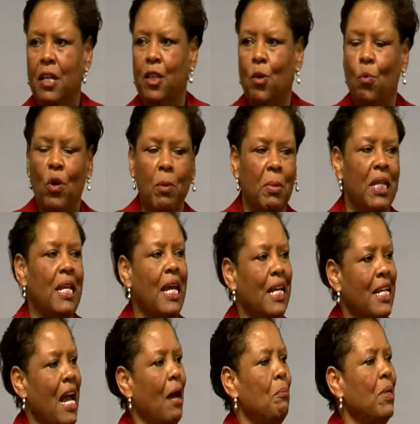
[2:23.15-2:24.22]
The women had
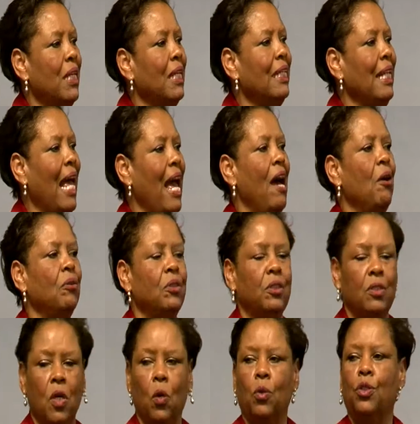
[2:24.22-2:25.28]
not been allowed to
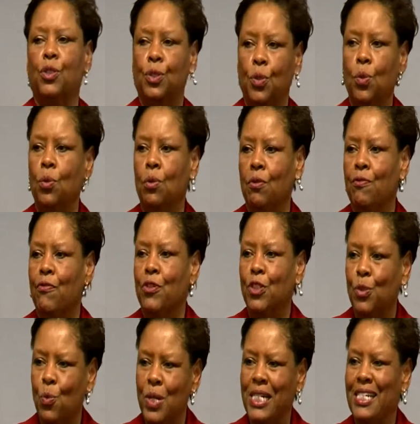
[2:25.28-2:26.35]
go to school for
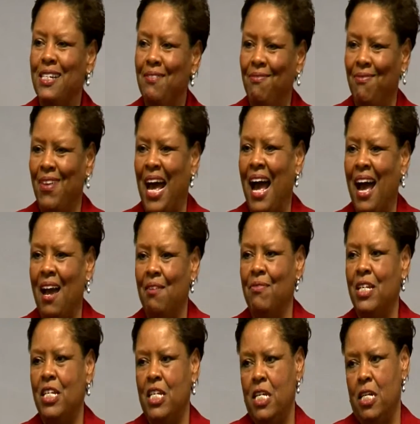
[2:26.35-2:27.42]
25
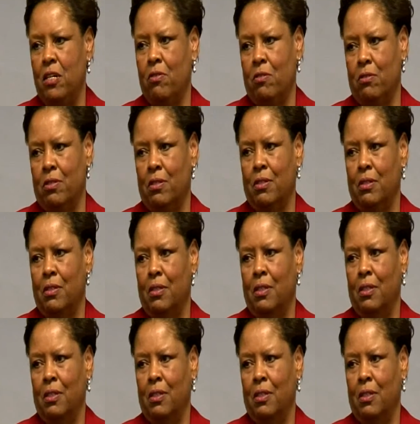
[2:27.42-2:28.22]
years.